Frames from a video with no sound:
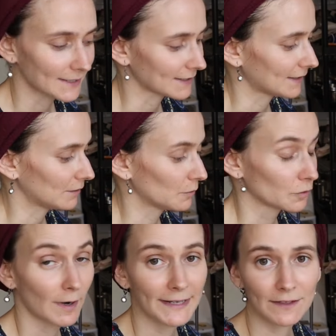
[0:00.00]
because it
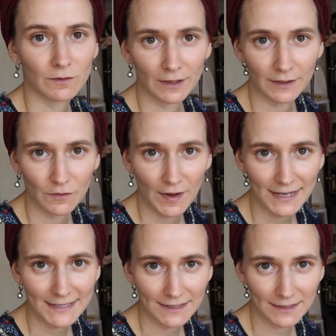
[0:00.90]
was rising very fast.